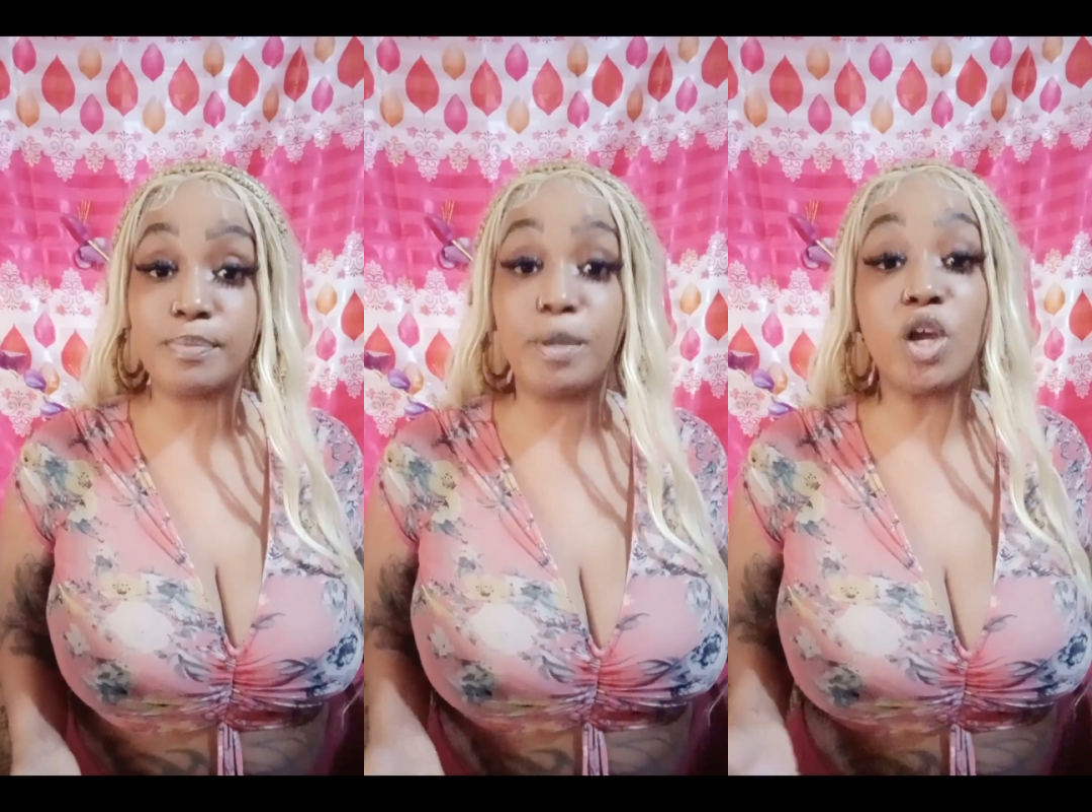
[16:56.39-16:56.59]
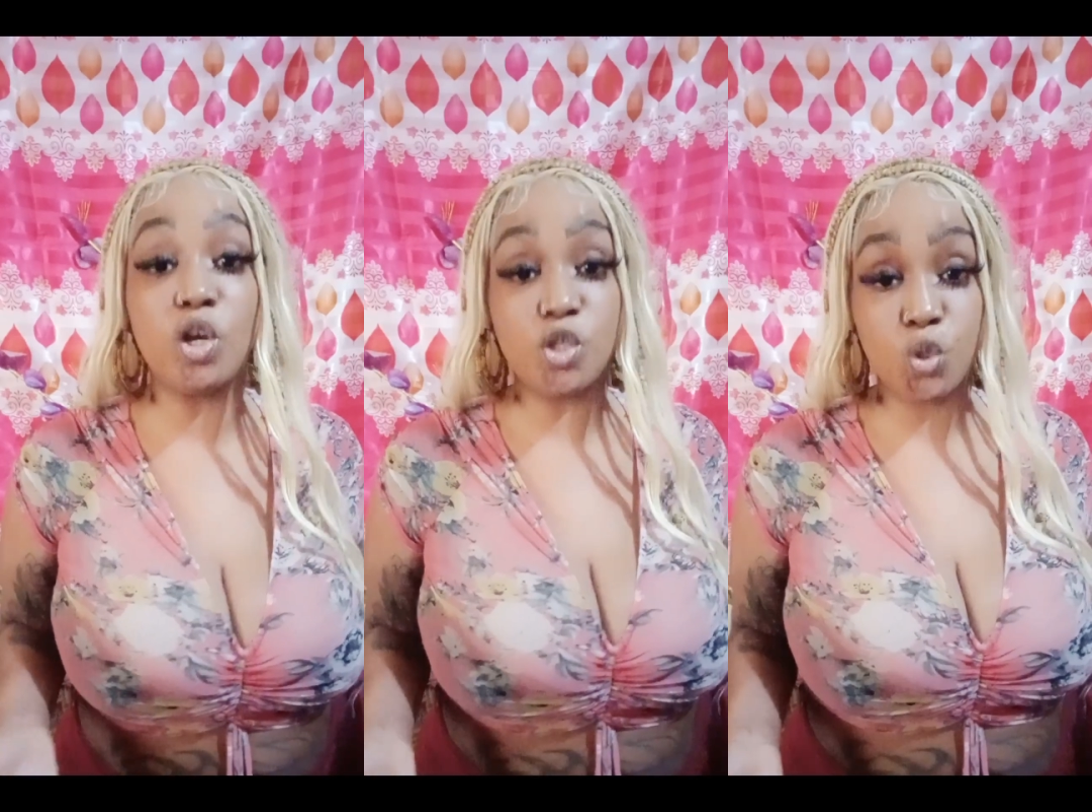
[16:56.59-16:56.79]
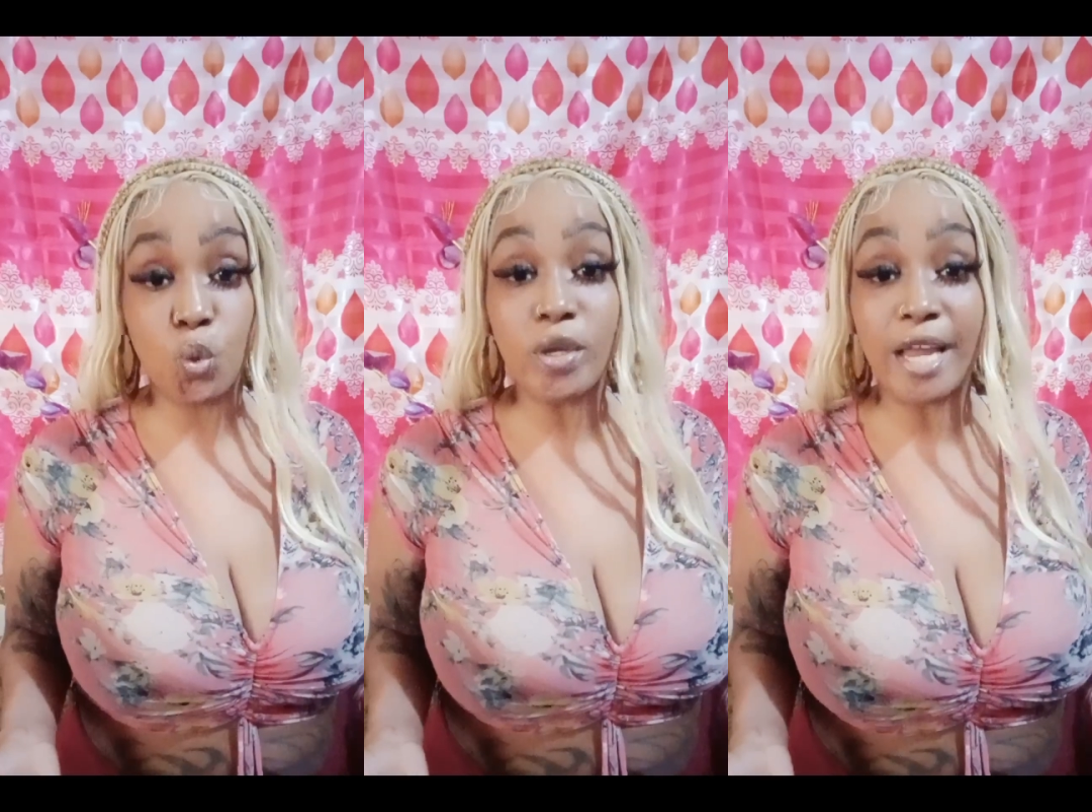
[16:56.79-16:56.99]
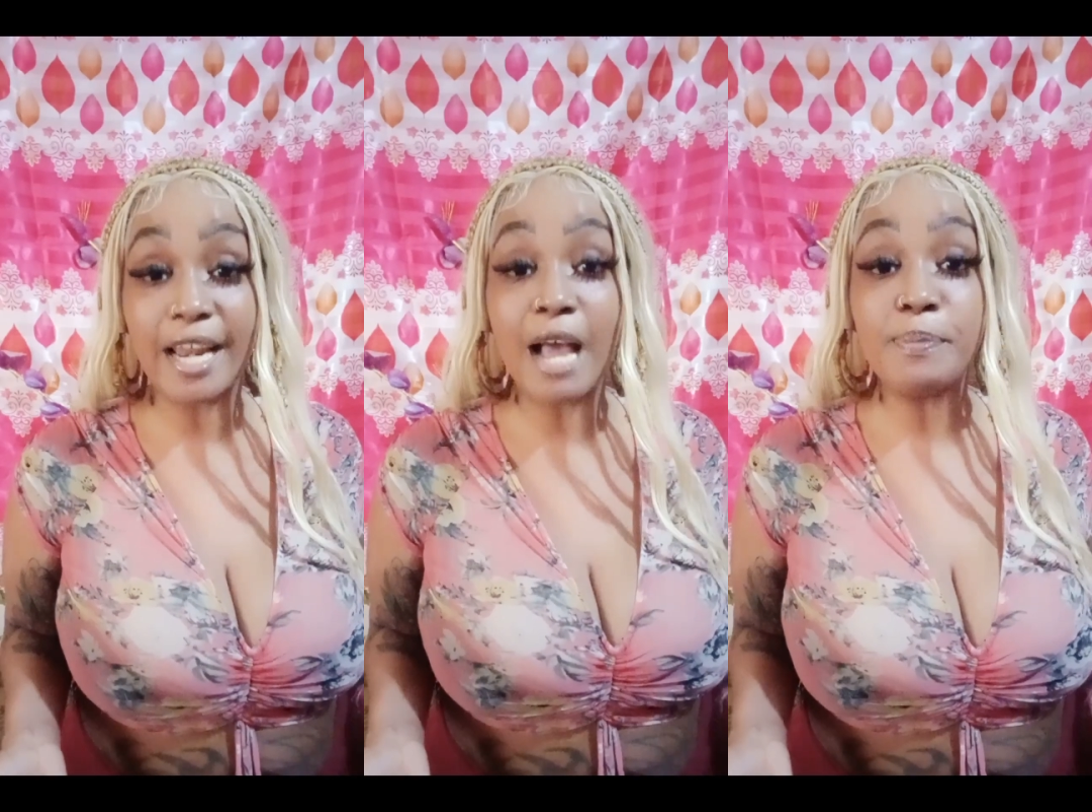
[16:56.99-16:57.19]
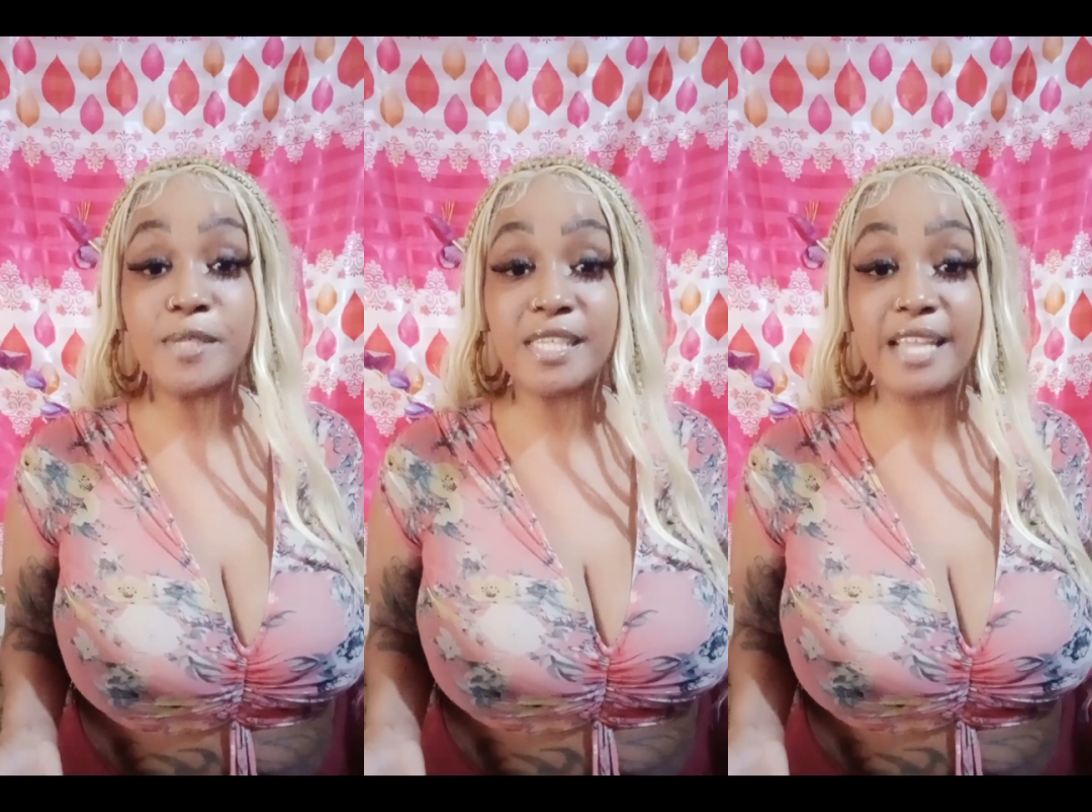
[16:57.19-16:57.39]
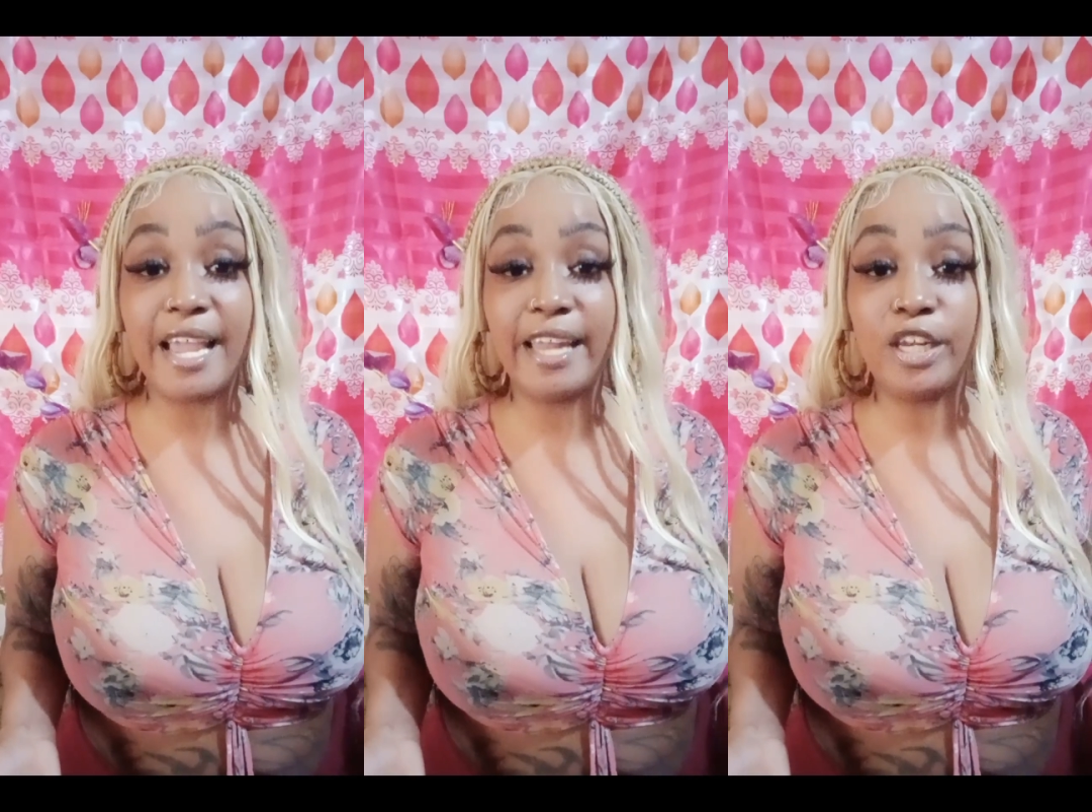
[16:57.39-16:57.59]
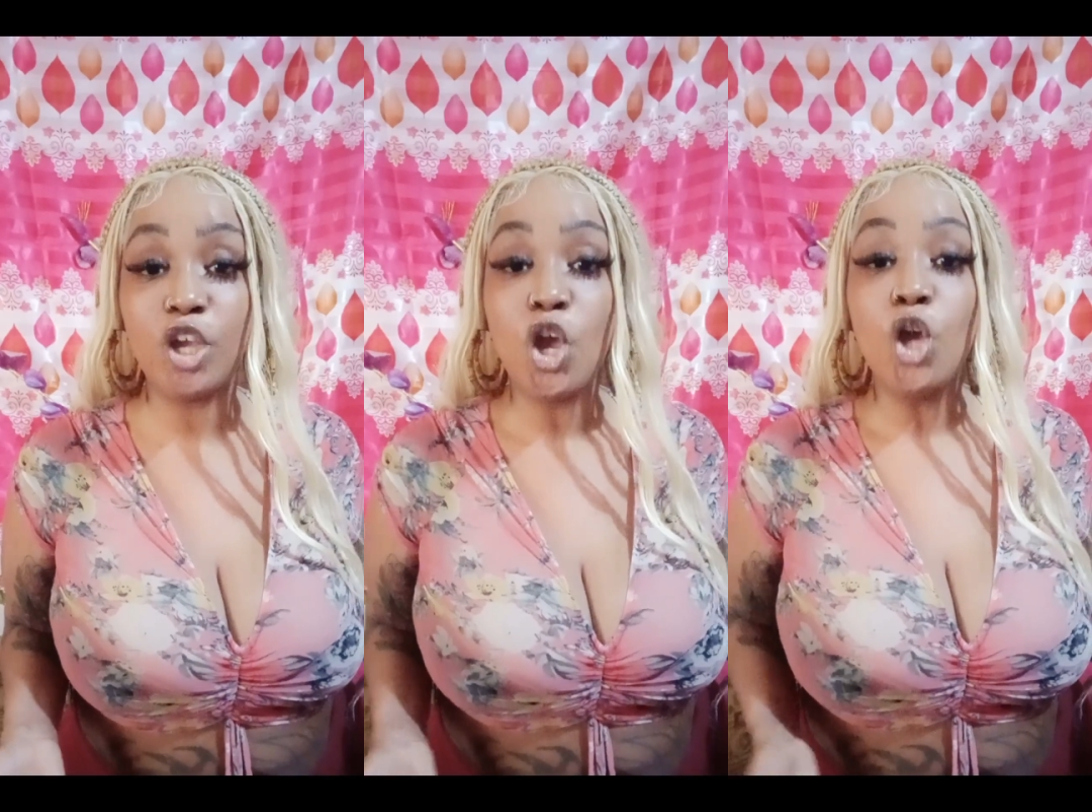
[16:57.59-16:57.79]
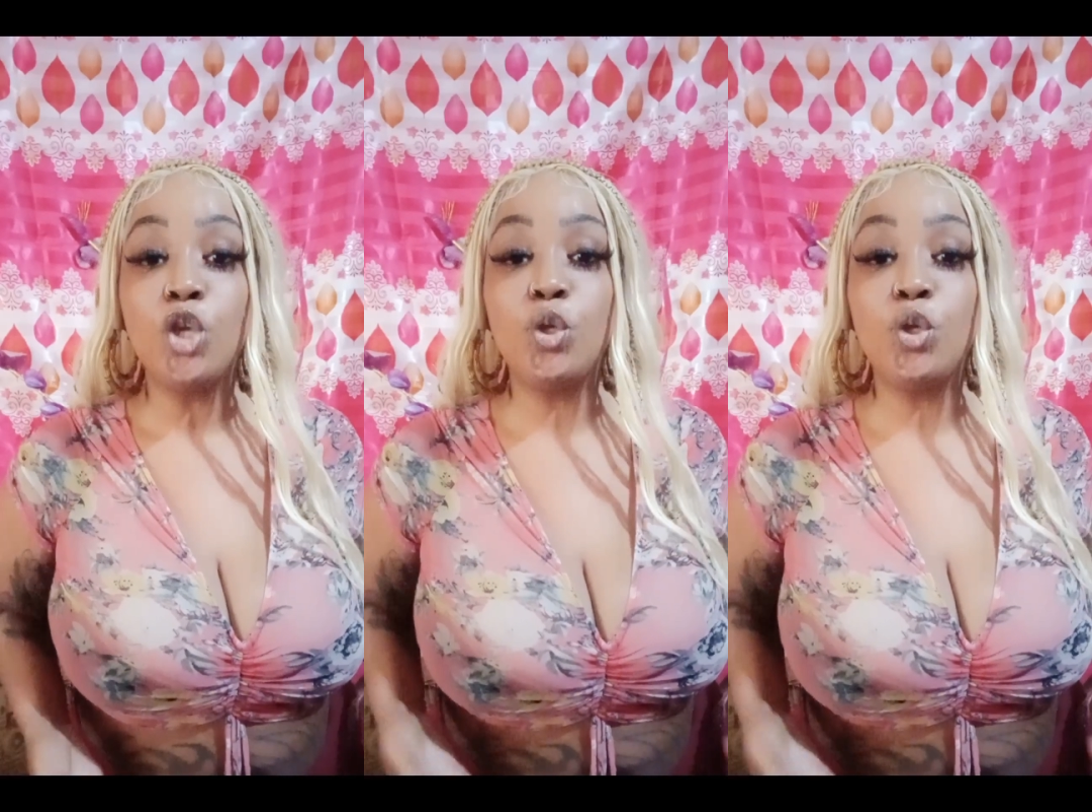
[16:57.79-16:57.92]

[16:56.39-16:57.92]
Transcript: Because you can abstain.